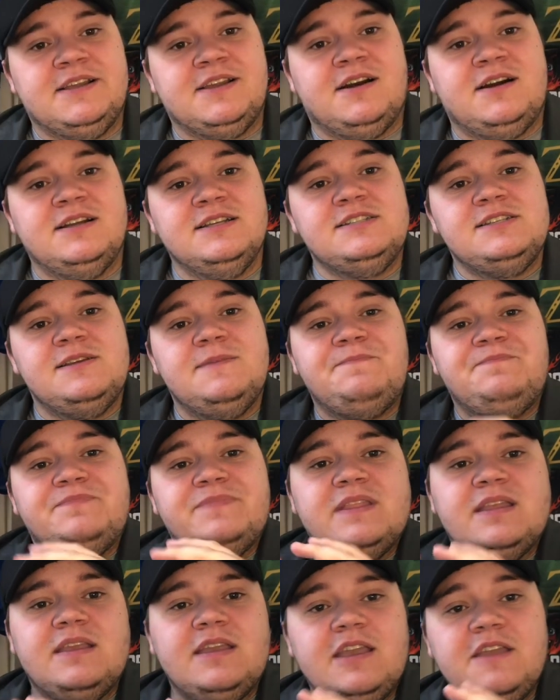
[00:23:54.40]
guys.
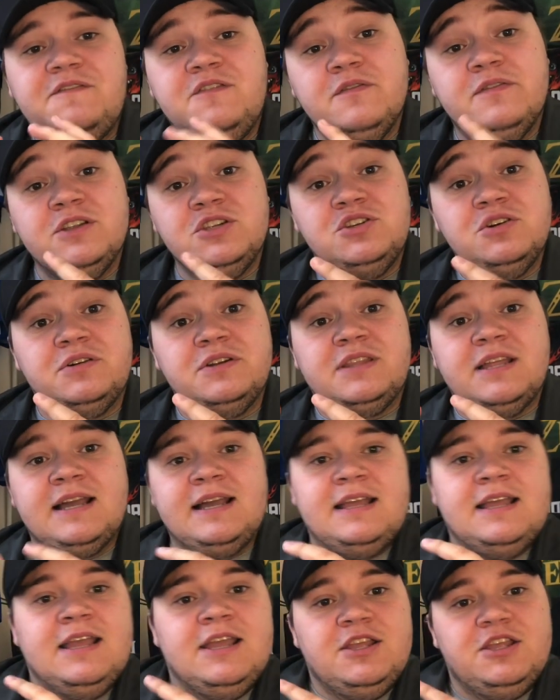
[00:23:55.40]
If you've enjoyed
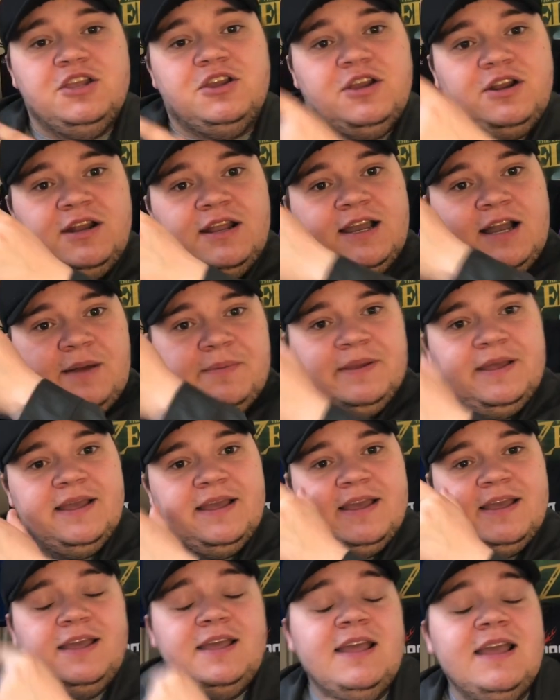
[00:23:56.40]
that, you can click up
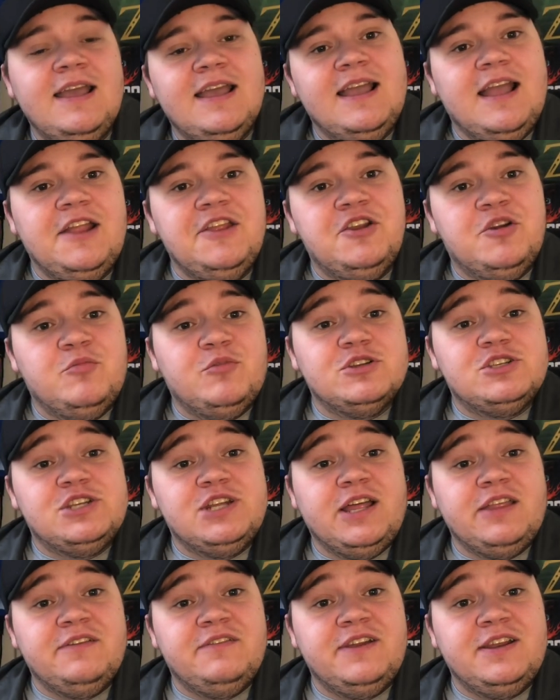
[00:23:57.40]
here and you can watch
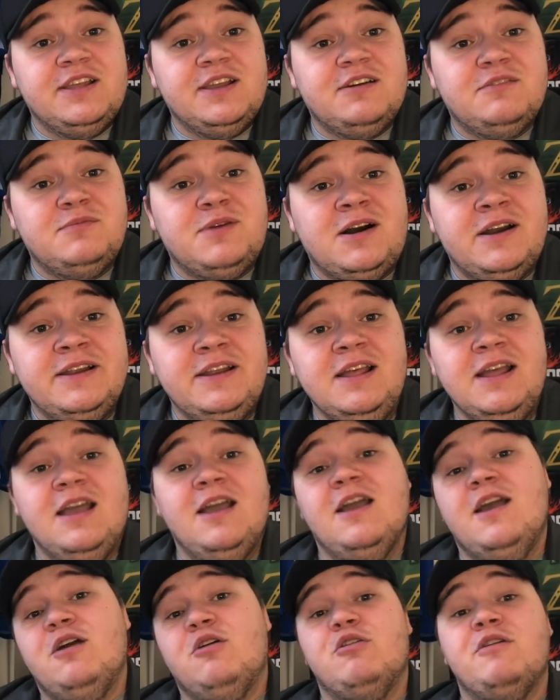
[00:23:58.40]
another video of mine.
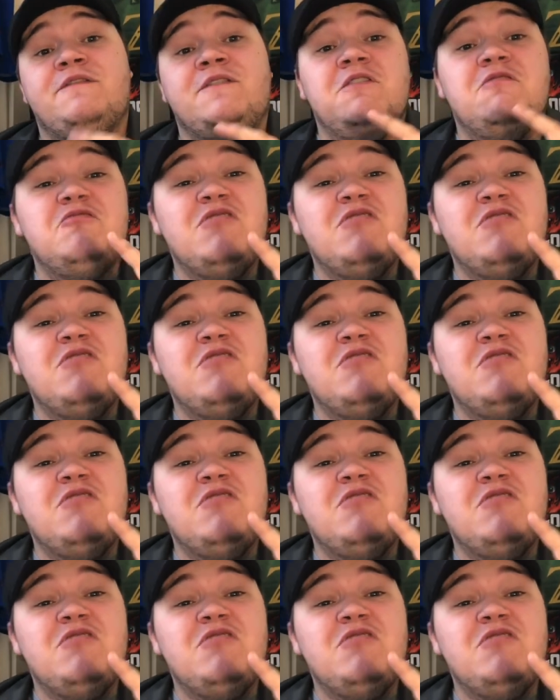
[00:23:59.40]
Or if you